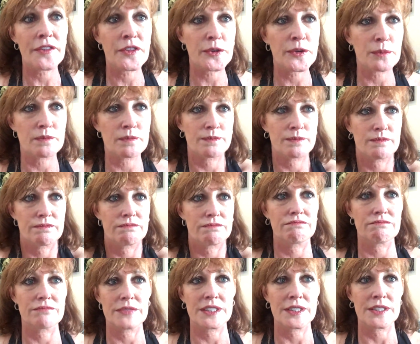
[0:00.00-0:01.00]
like other
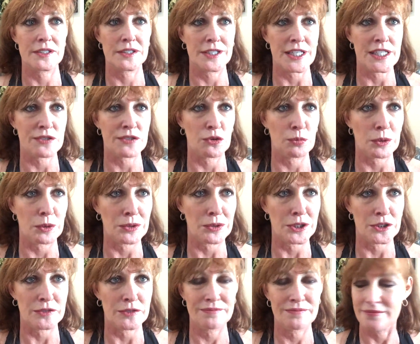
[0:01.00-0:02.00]

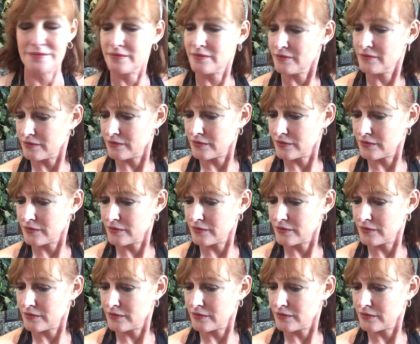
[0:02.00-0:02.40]
successful people do.